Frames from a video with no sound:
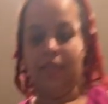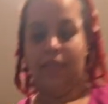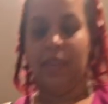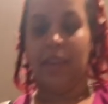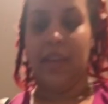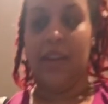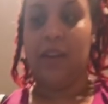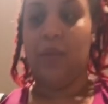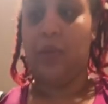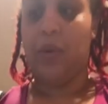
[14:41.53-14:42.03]

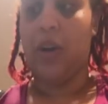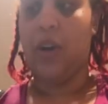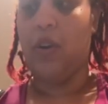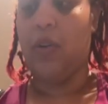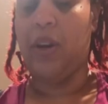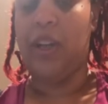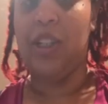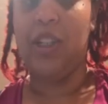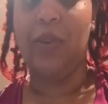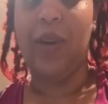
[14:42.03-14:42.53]
then we're
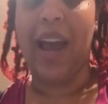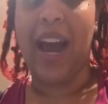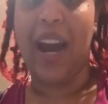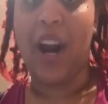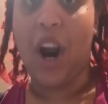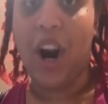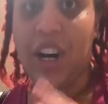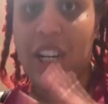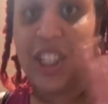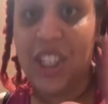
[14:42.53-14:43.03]
going to add
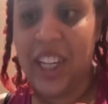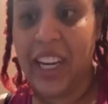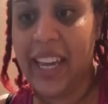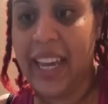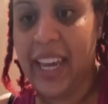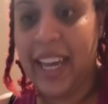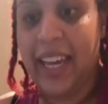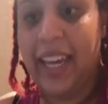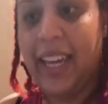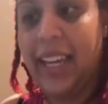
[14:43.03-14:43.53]
our
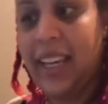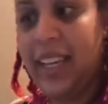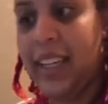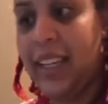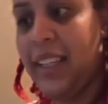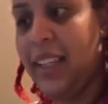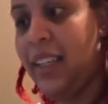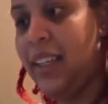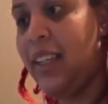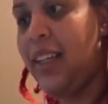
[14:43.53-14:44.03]

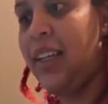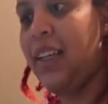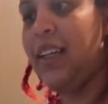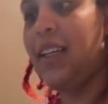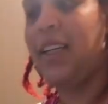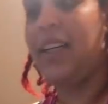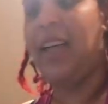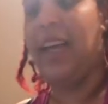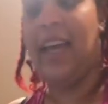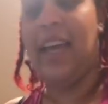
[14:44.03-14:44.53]
chicken,
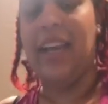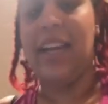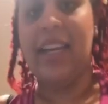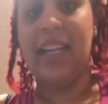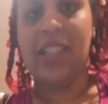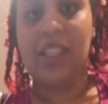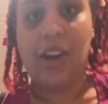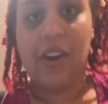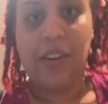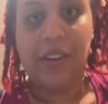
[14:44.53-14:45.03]
and
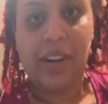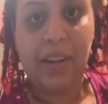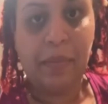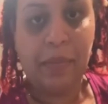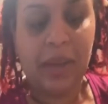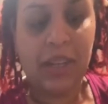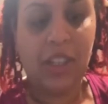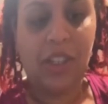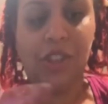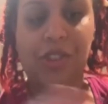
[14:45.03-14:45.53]
it's already
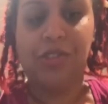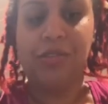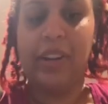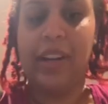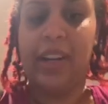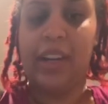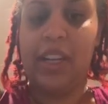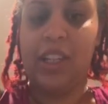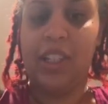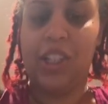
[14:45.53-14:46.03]
been
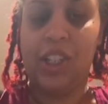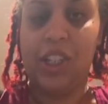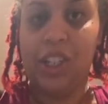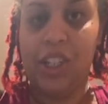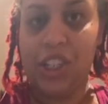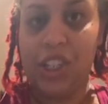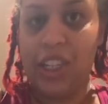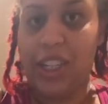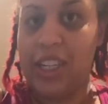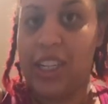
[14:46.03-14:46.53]
shredded. So you're
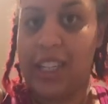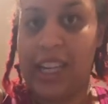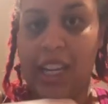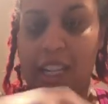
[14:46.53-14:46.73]
just gonna take